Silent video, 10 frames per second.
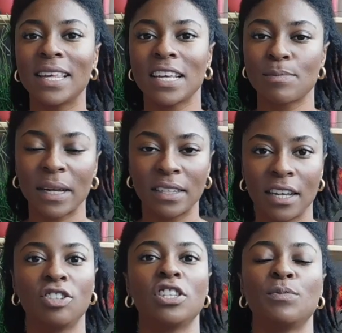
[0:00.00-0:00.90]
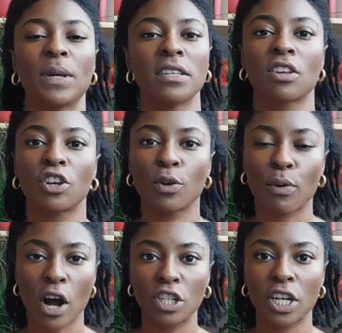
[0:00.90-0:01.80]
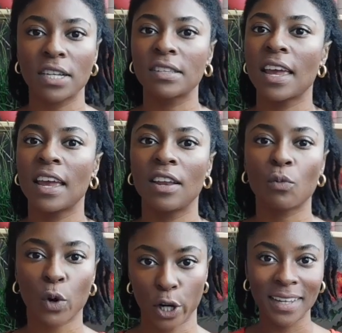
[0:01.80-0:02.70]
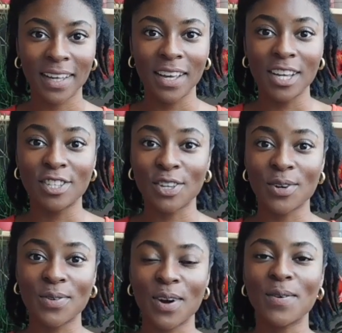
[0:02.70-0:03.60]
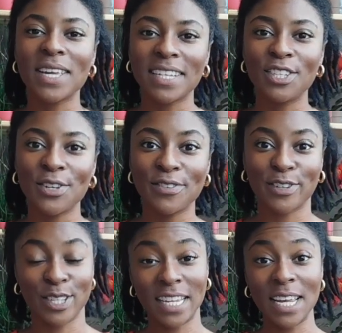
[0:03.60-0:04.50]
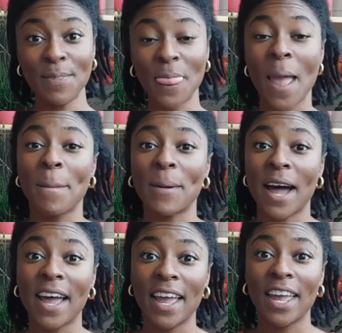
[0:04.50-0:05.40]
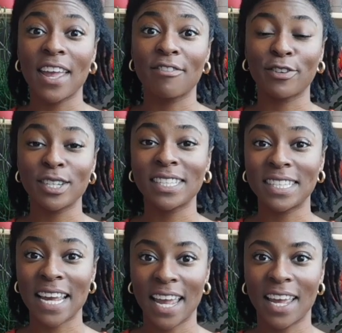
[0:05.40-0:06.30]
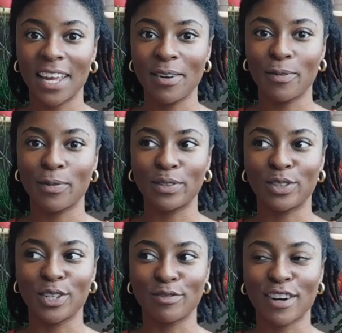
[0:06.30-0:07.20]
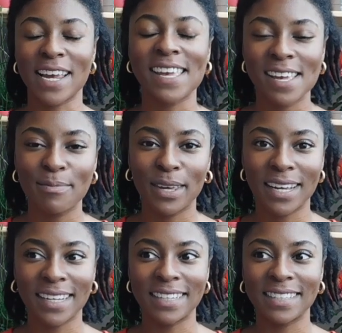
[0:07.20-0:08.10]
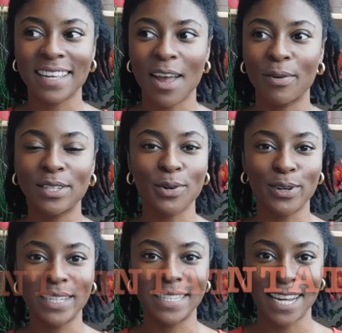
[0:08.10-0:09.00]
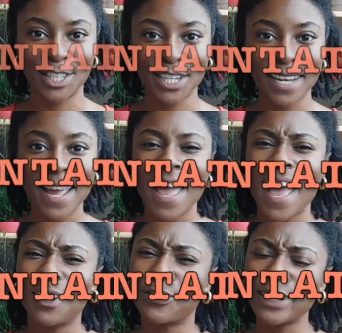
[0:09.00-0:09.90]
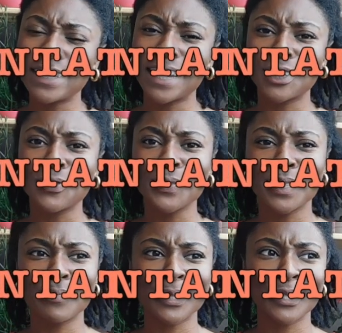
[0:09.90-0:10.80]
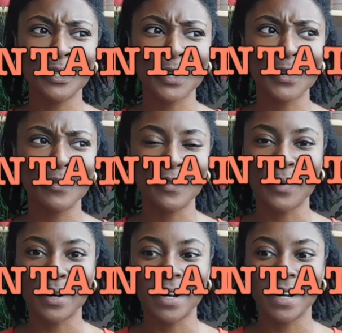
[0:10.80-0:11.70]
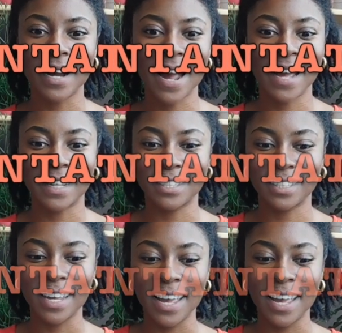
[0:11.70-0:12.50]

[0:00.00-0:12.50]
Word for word: the expectations based on your projects and work. So going into university, my first day was nerve-wracking because I went to orientation, and orientation was more so for, I guess,